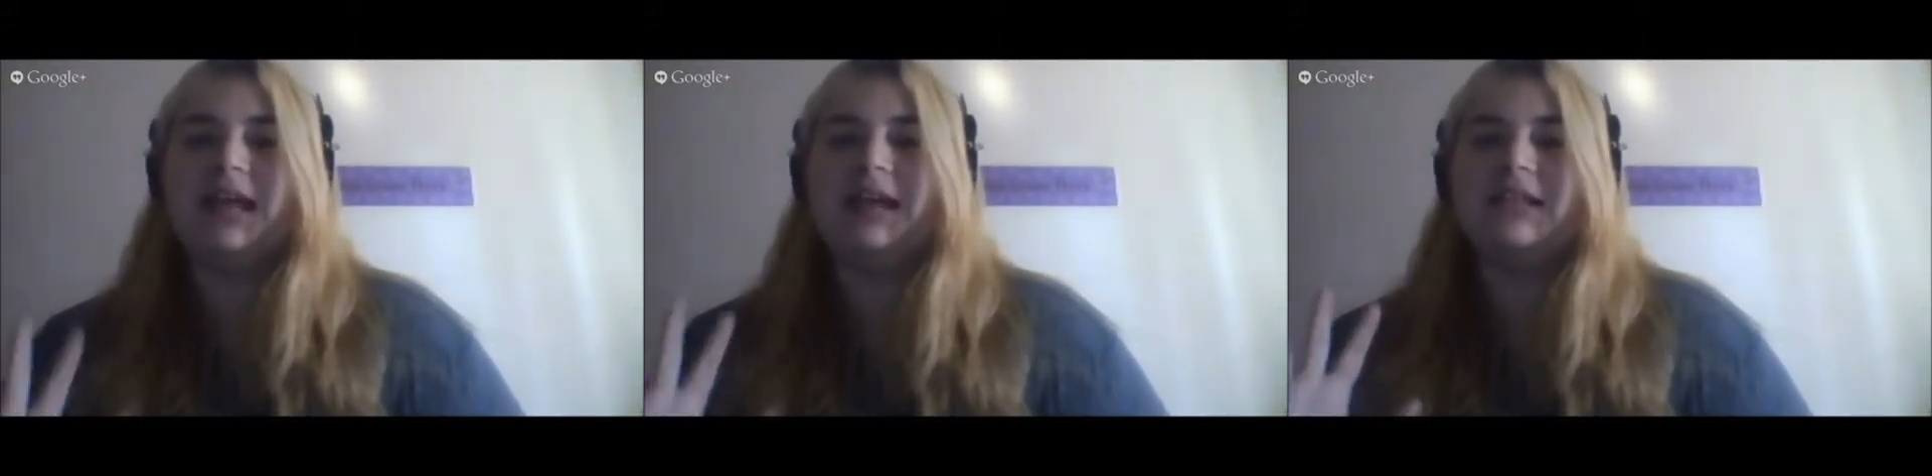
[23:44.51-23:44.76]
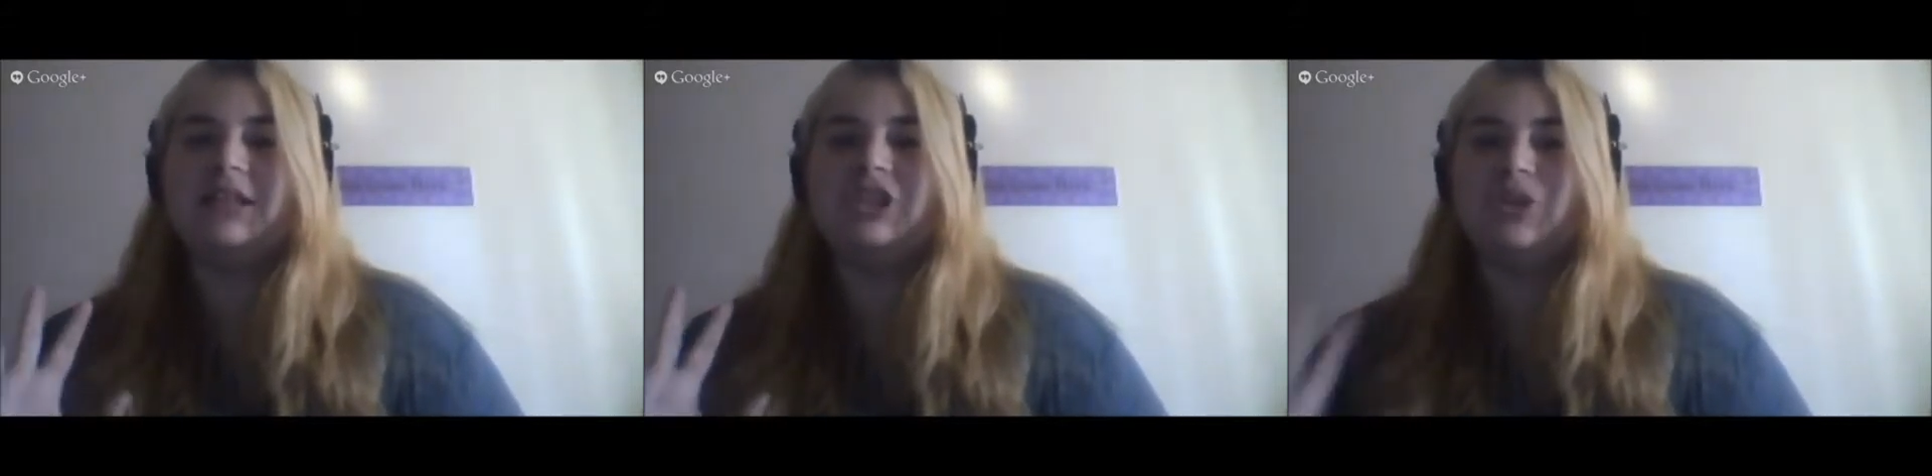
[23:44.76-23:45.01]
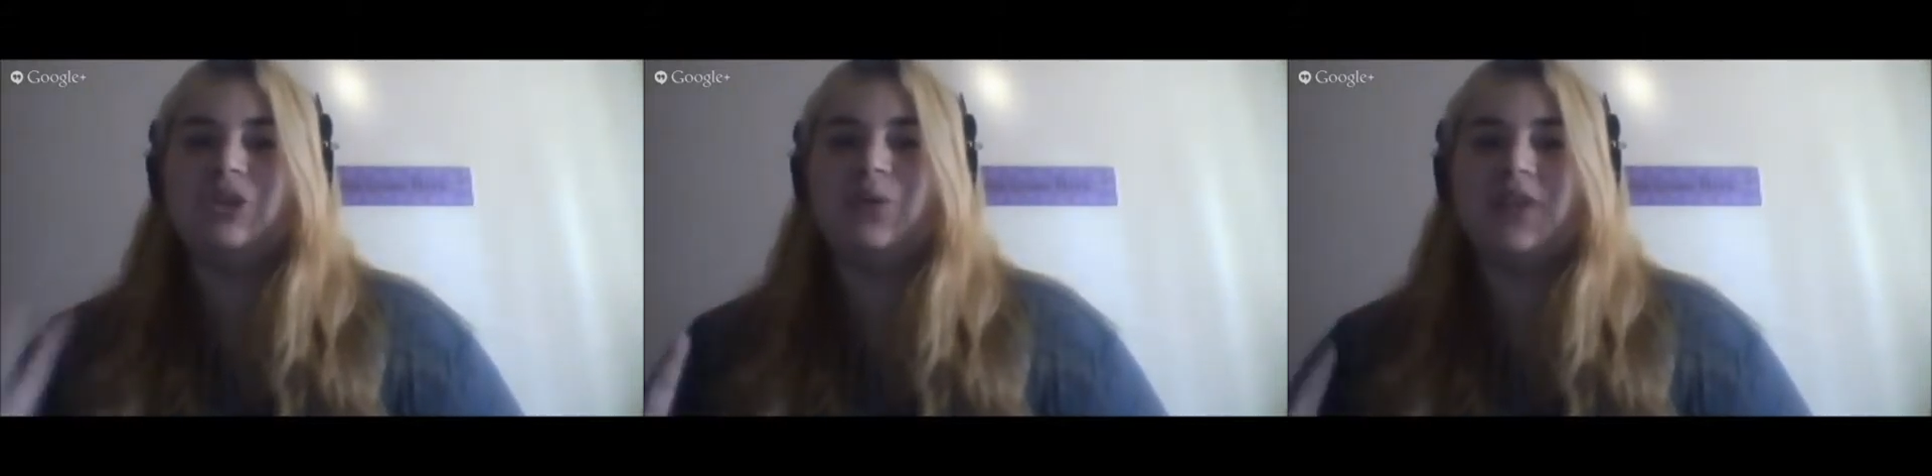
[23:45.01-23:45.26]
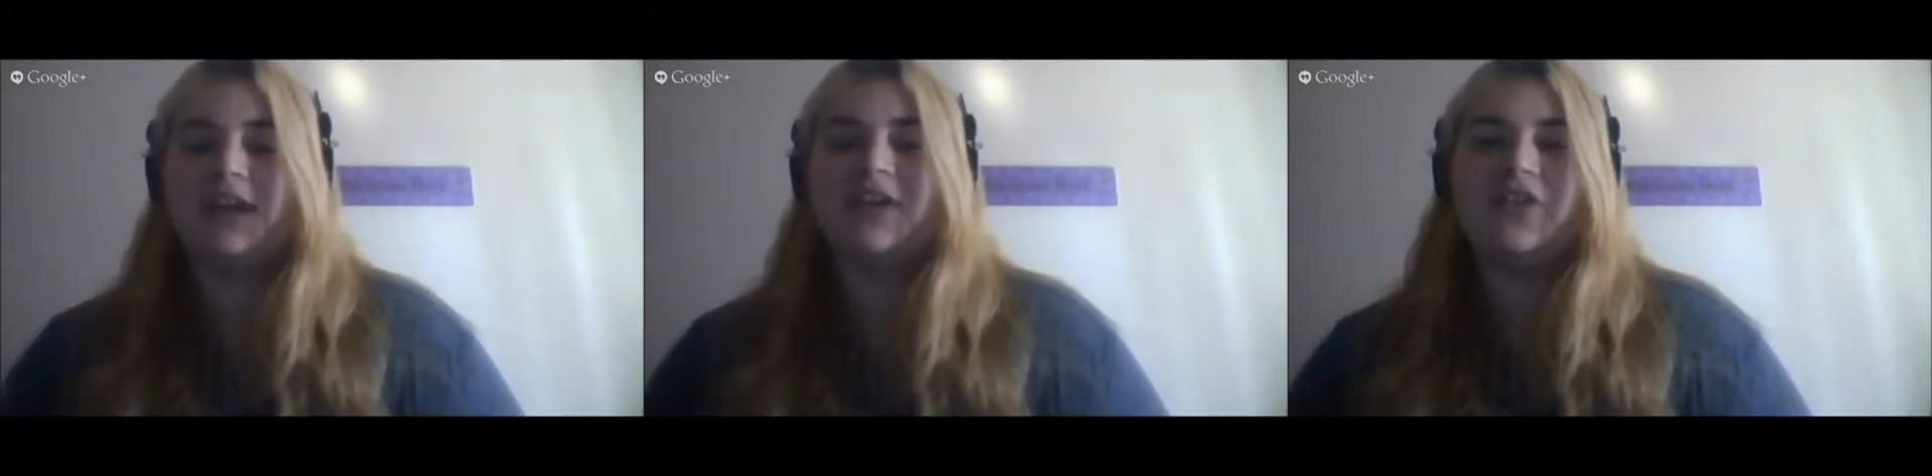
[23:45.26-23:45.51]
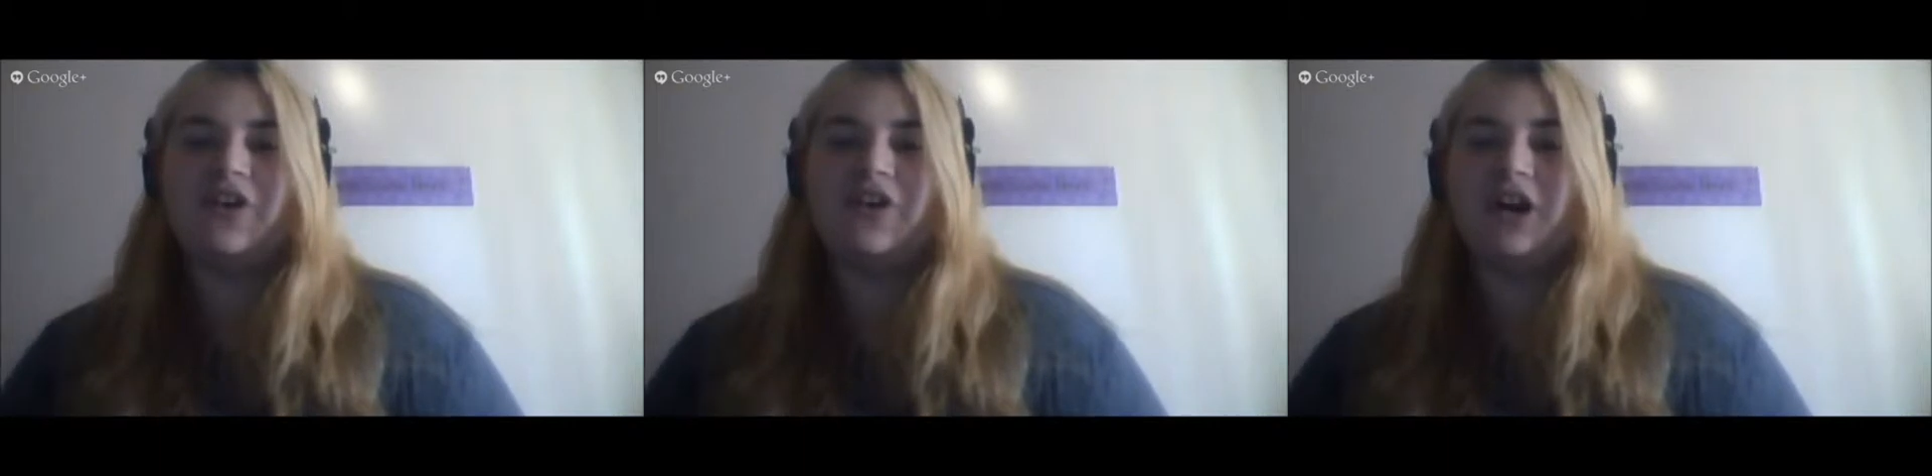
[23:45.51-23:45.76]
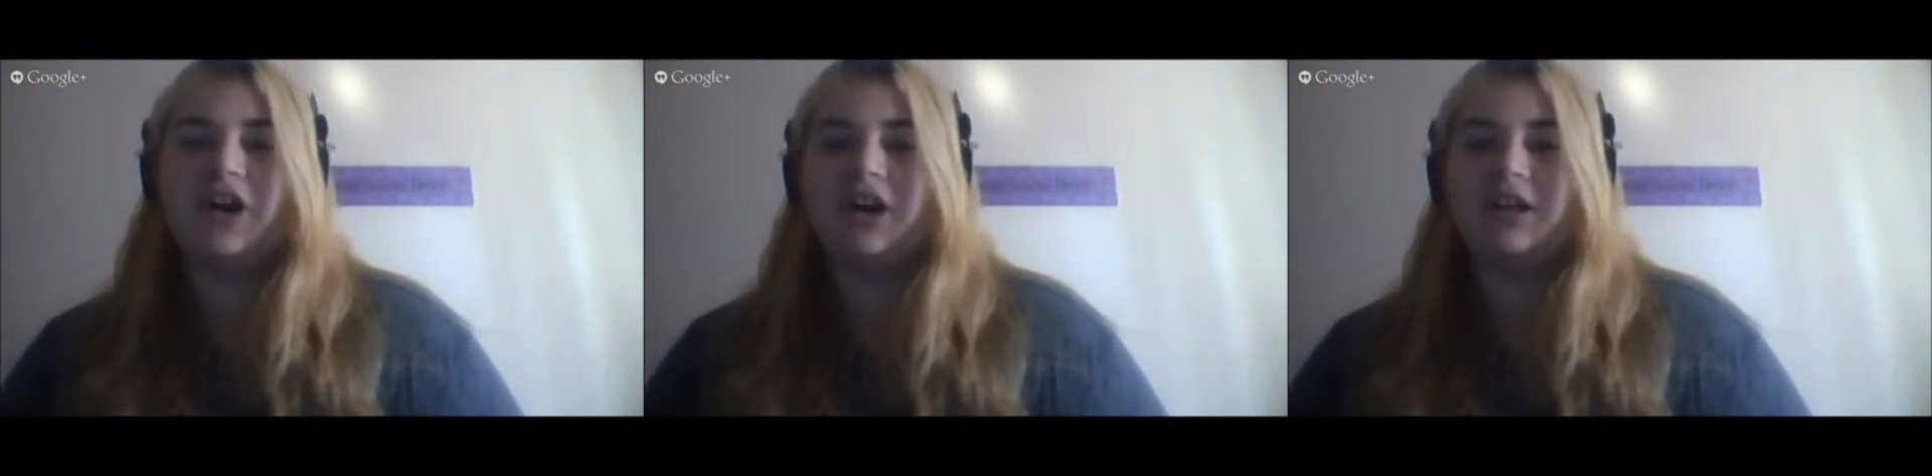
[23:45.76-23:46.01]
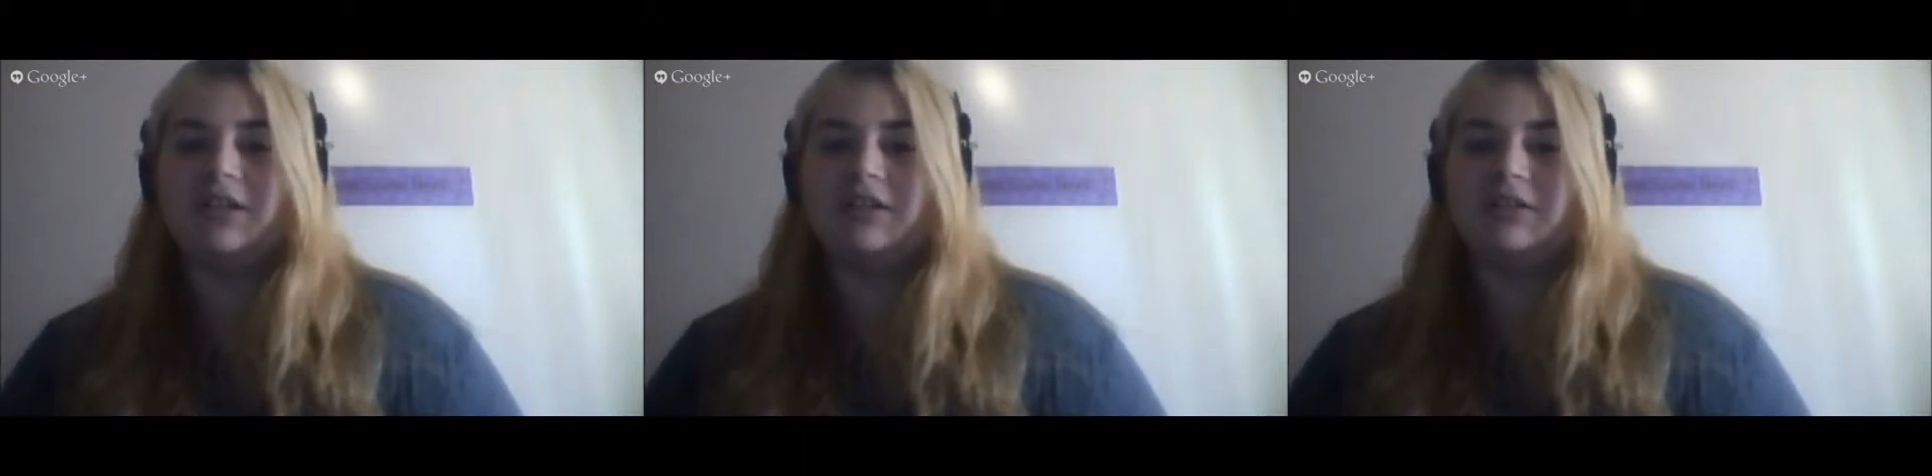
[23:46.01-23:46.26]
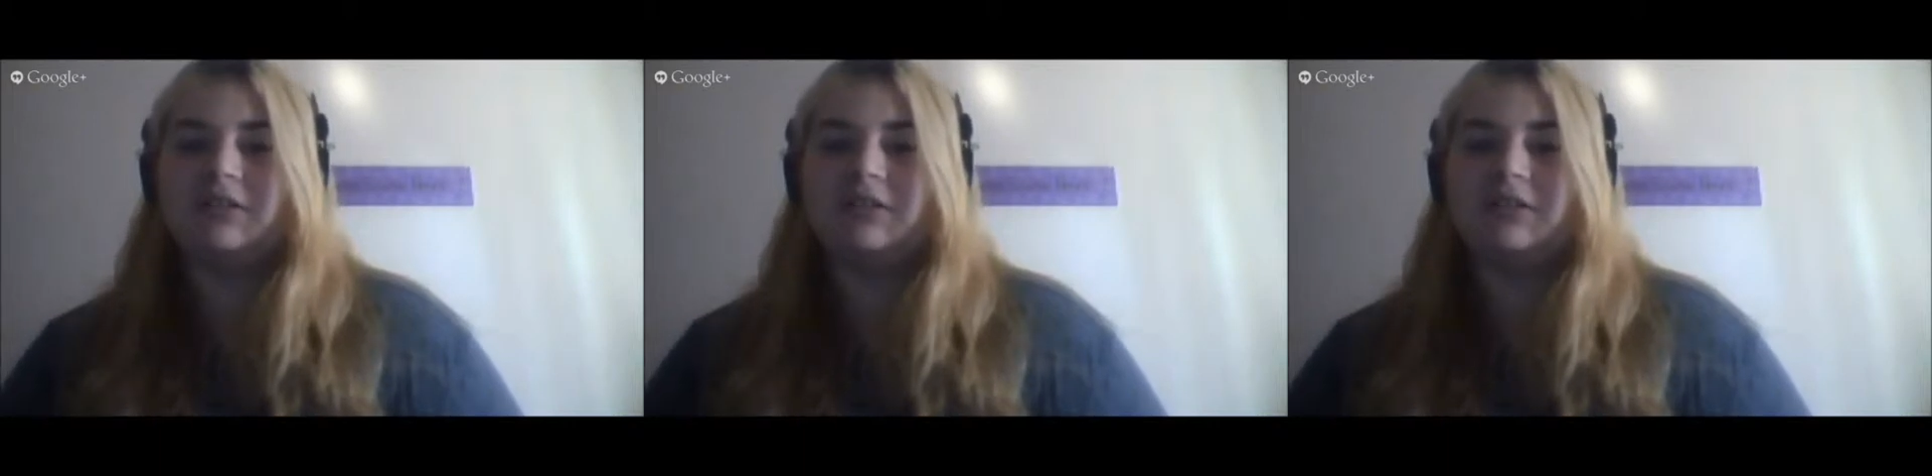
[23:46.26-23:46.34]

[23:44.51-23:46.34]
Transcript: as you think there are.